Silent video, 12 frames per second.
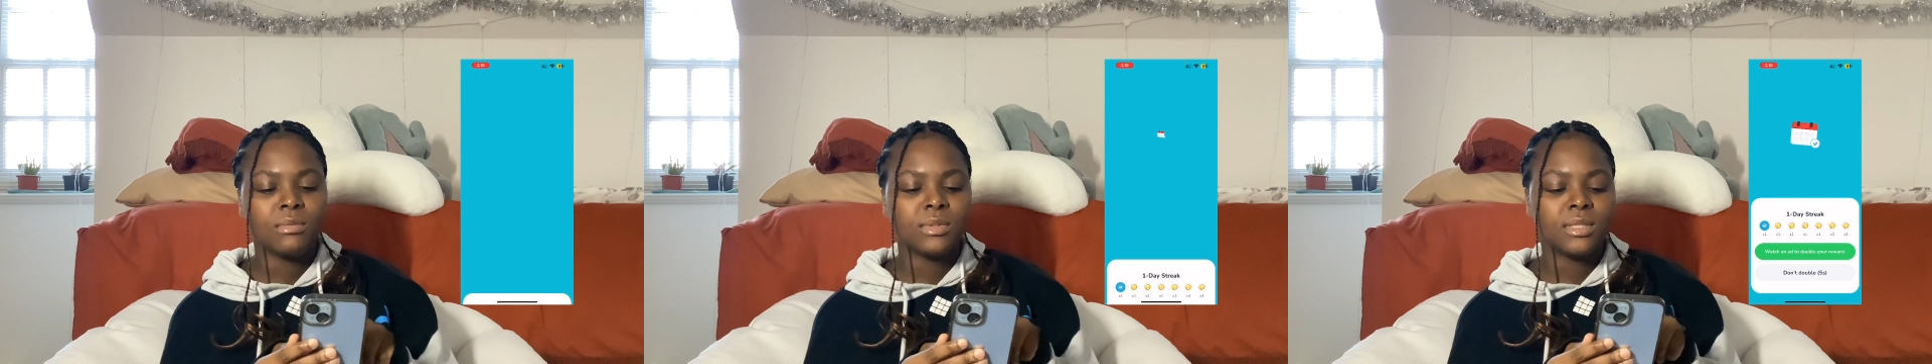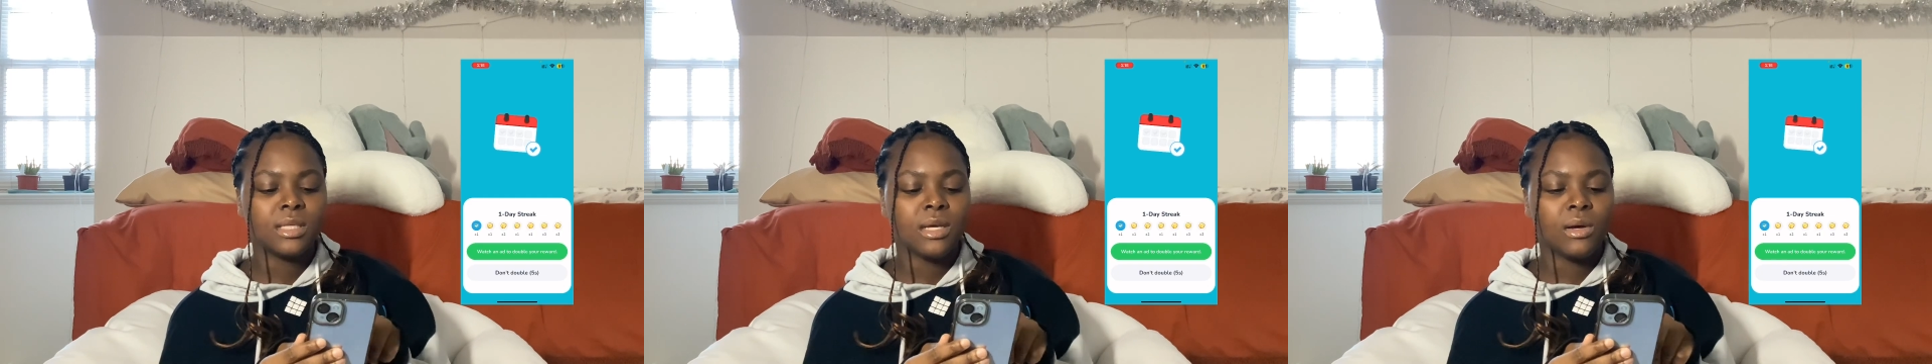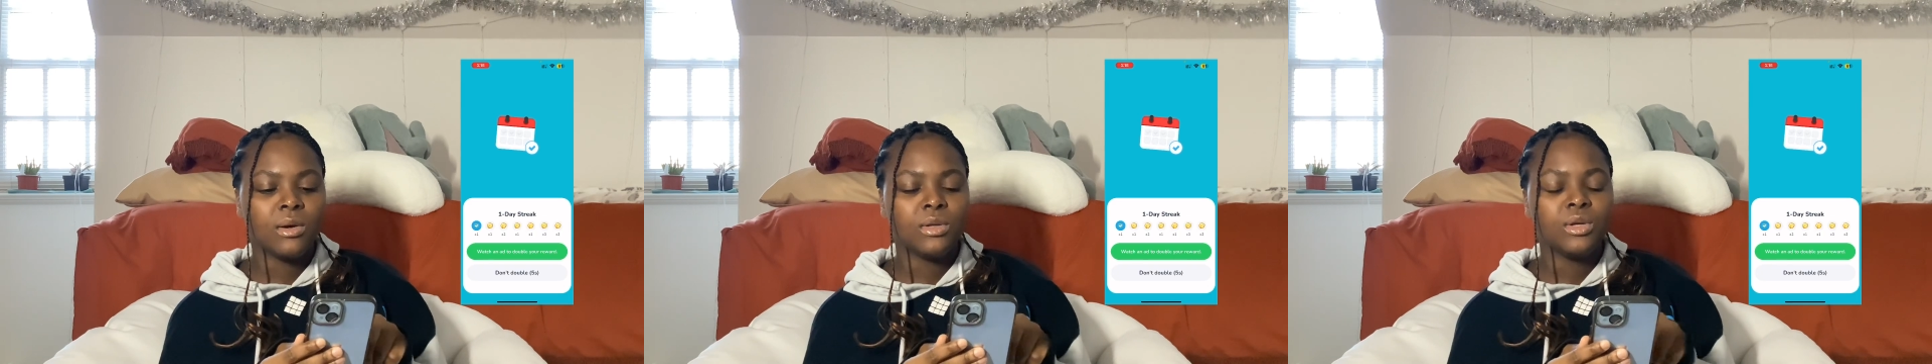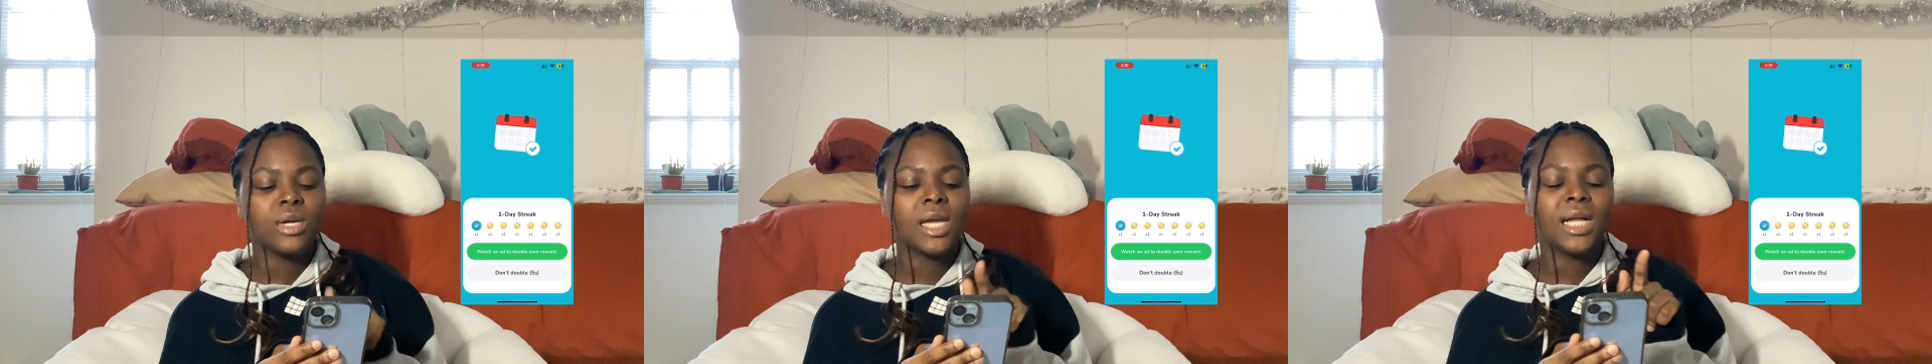So
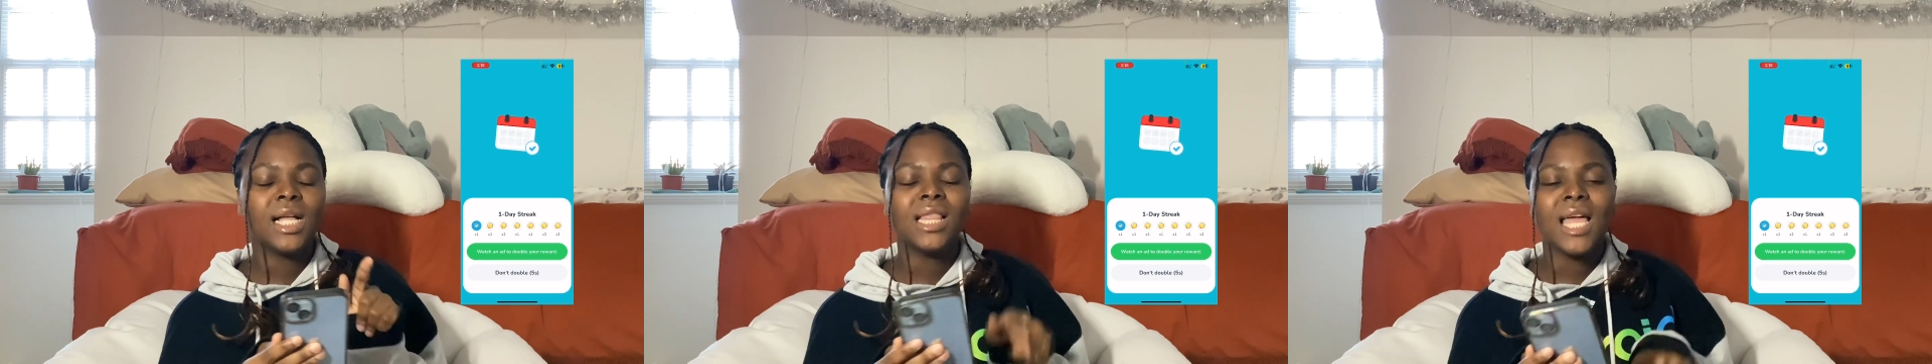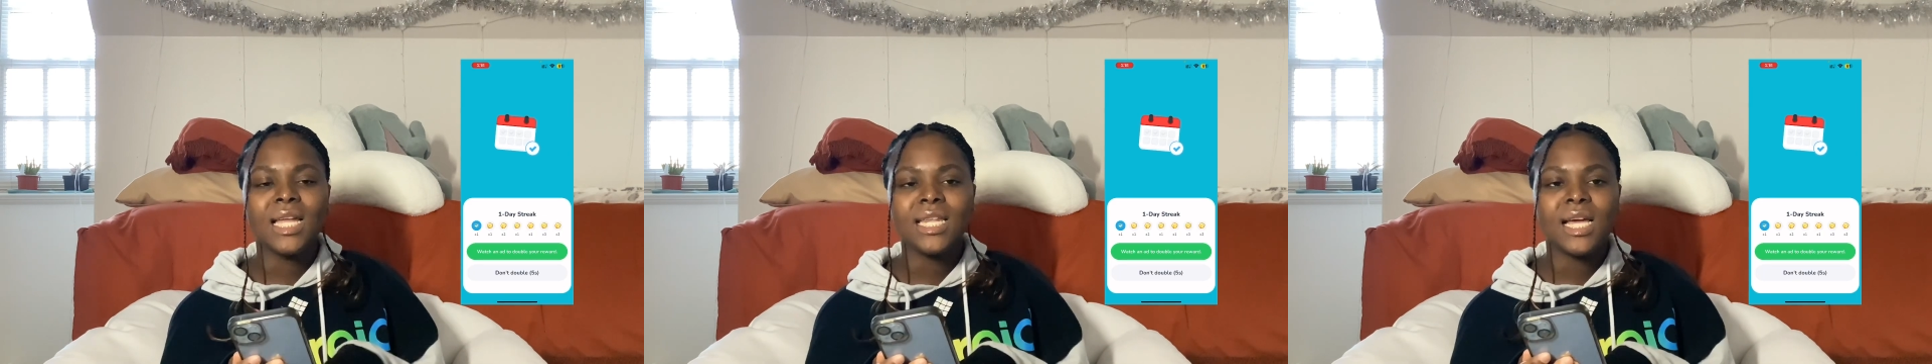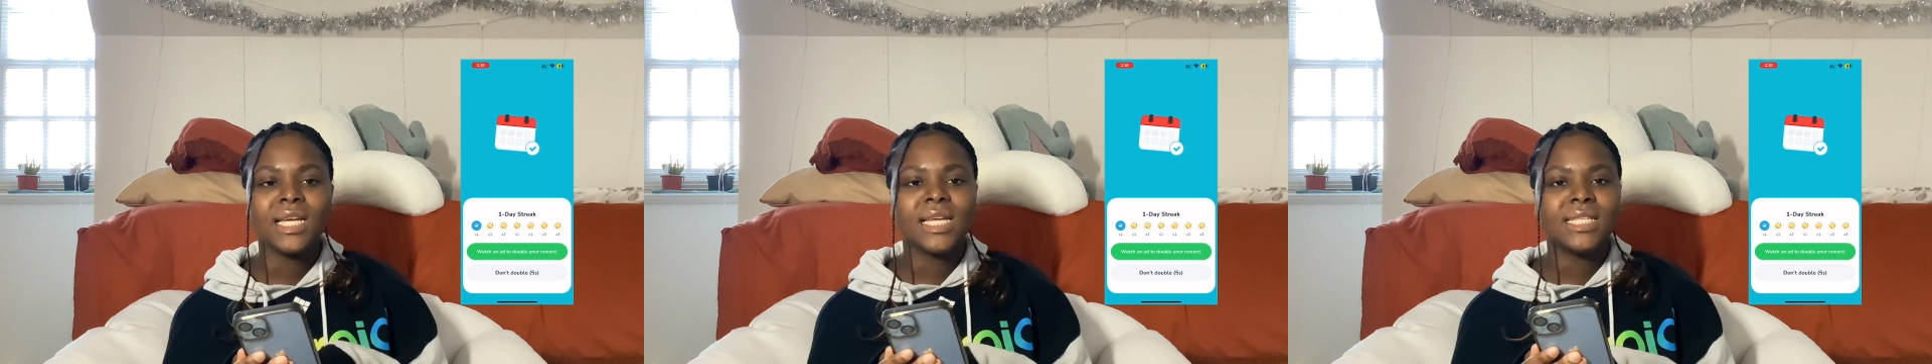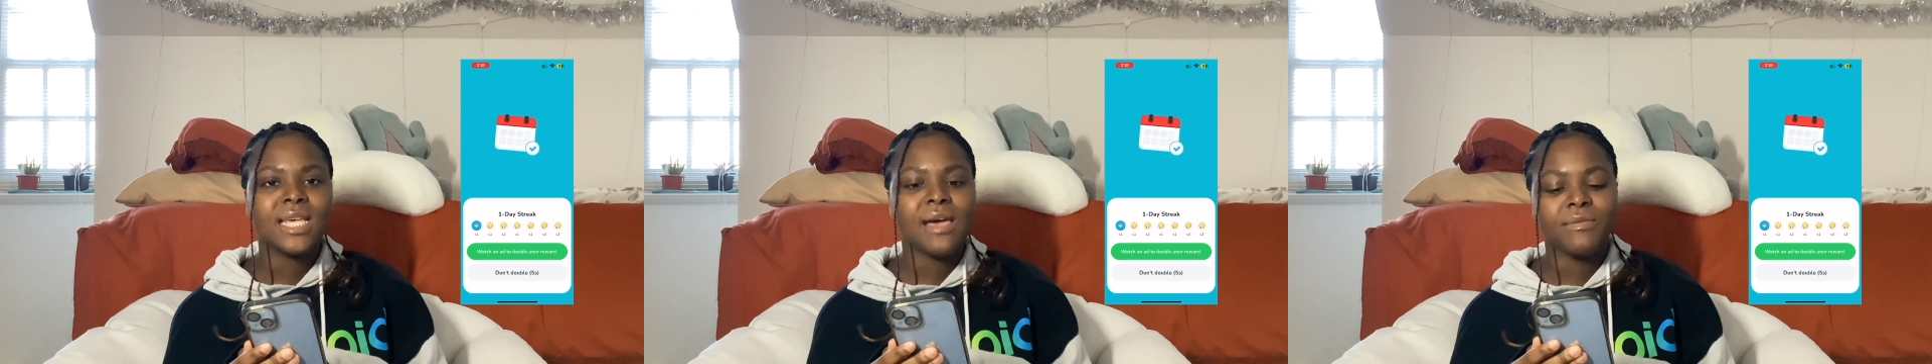you can collect
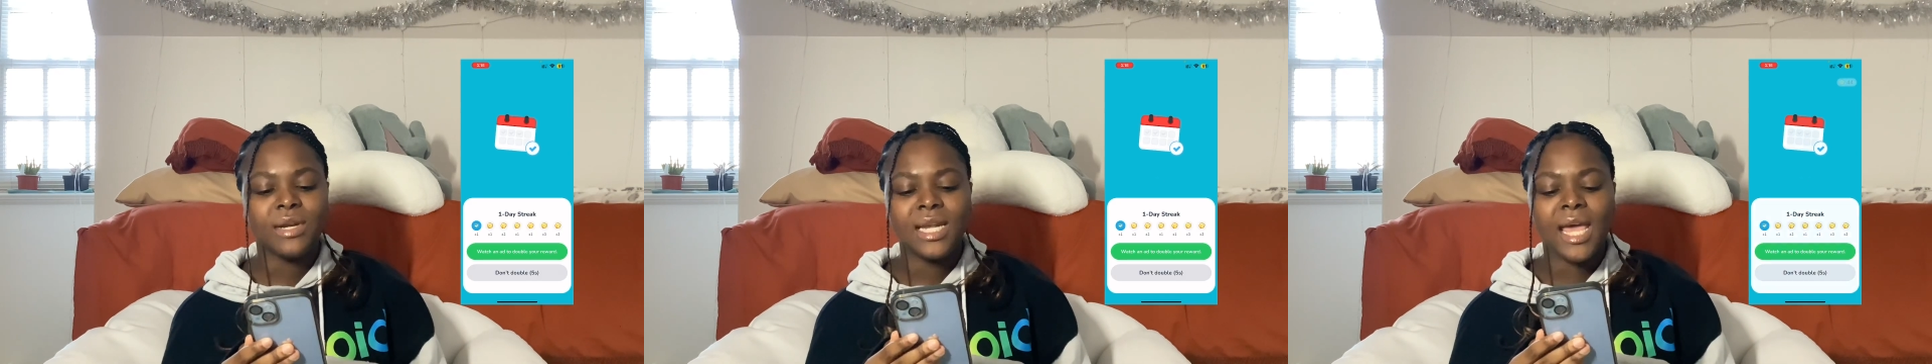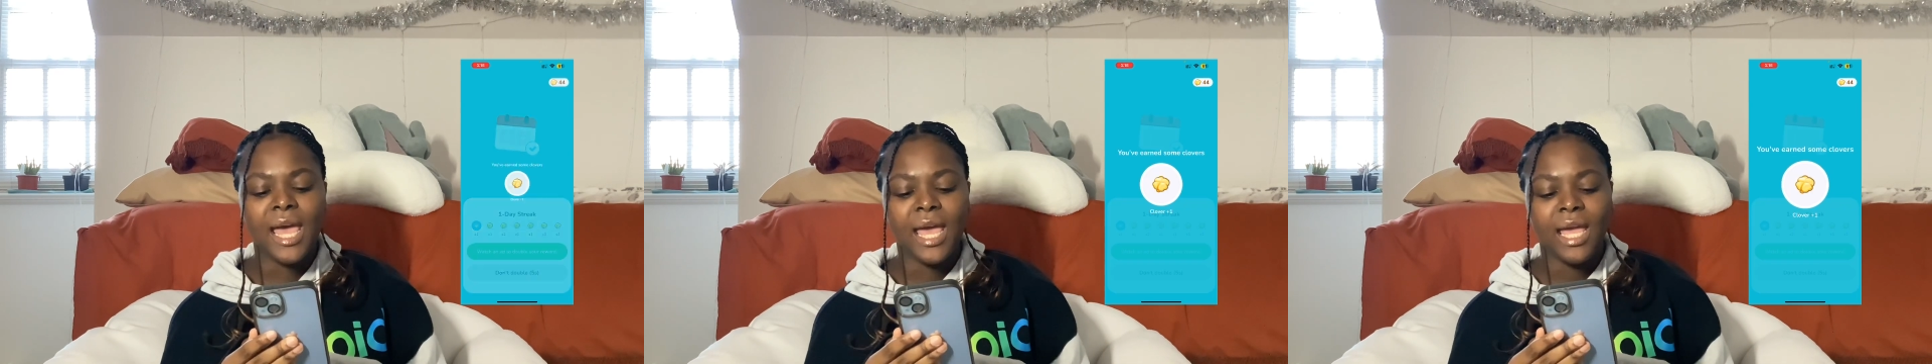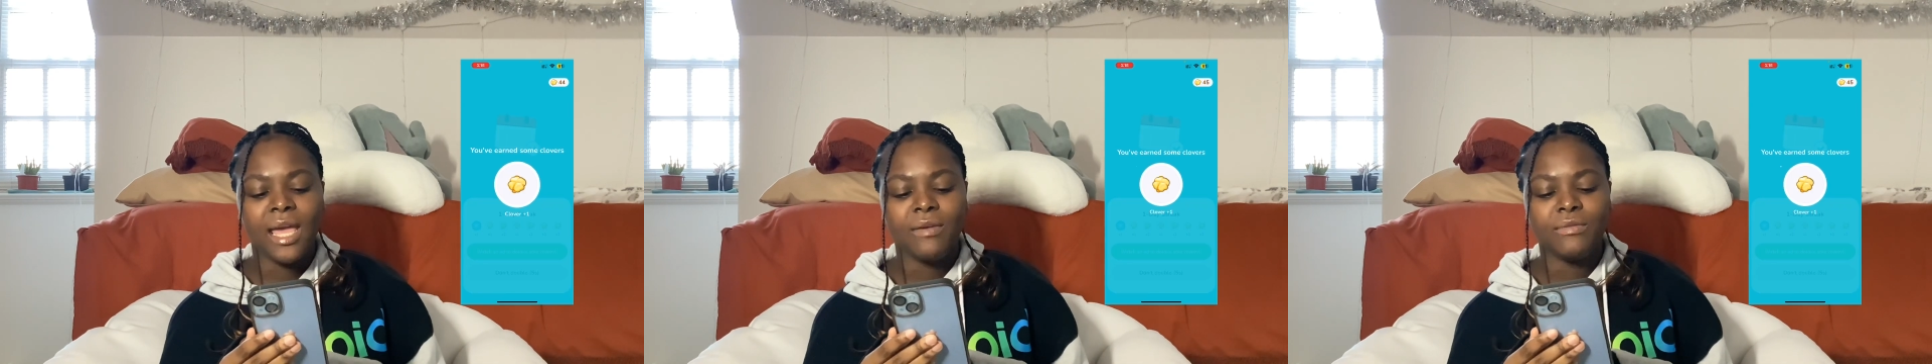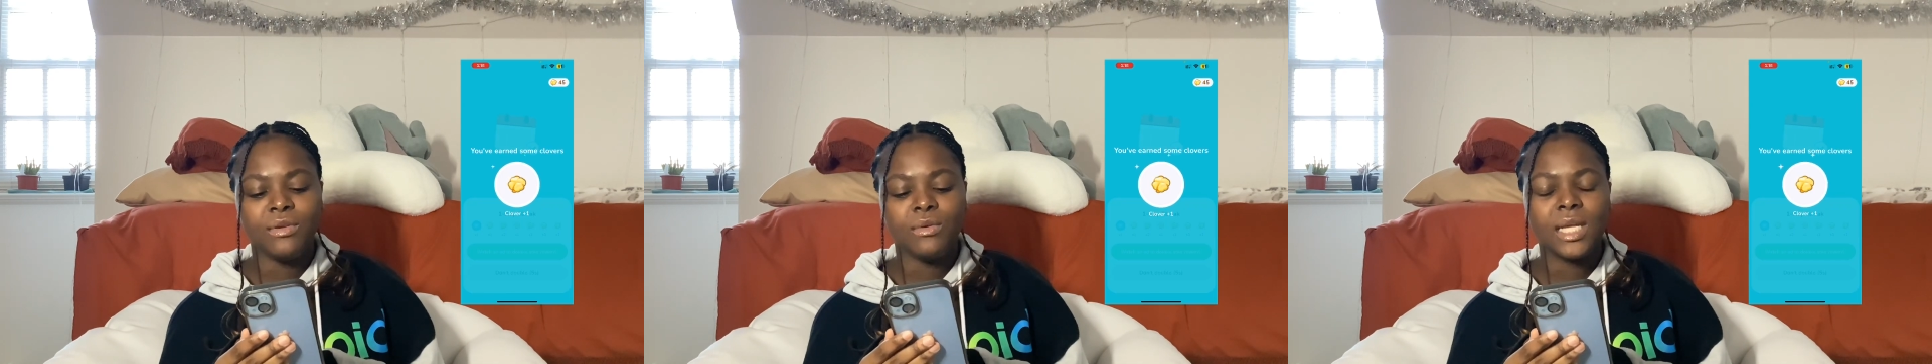nuggets every day if you